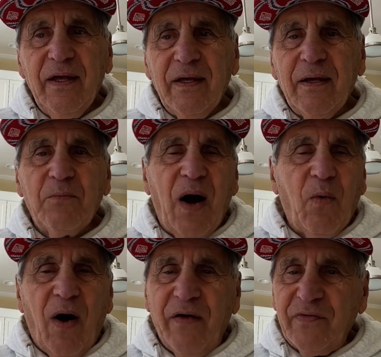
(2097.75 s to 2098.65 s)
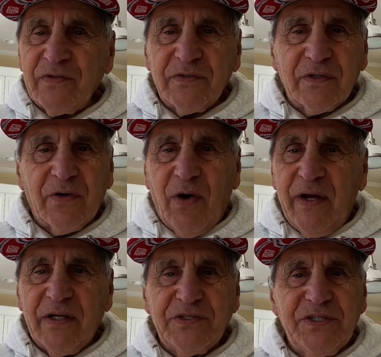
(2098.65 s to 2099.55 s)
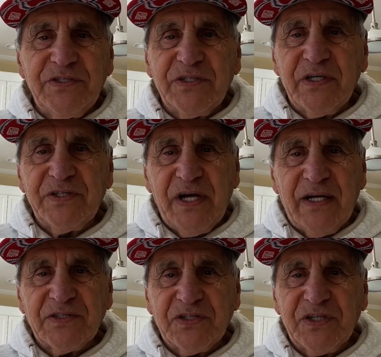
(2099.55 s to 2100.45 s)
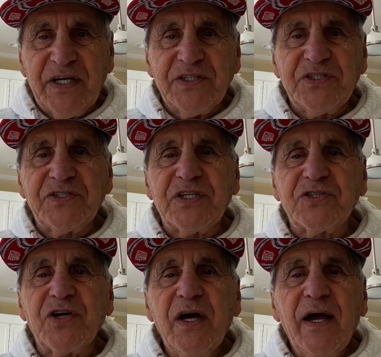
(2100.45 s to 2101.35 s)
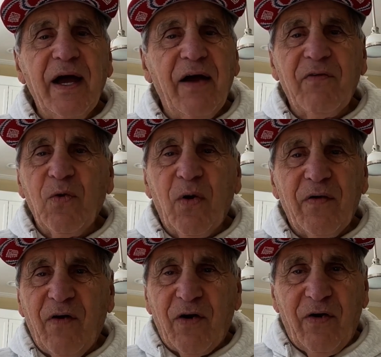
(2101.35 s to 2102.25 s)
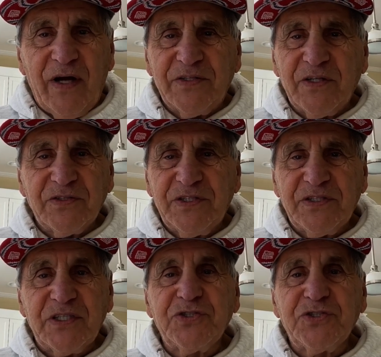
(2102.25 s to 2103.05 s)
And my wife is the greatest. She says, she has a saying. She says, every one of our grandchildren, she says,